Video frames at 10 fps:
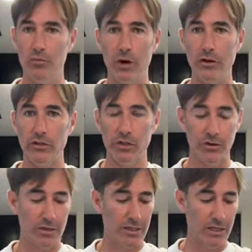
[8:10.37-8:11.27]
brown sugar
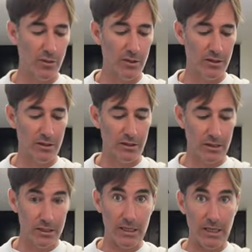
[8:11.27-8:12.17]
and cinnamon
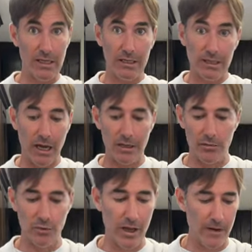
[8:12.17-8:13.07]
that's inside the
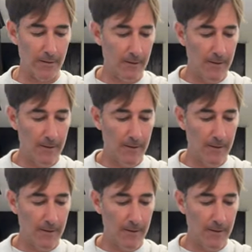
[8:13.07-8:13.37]
bread.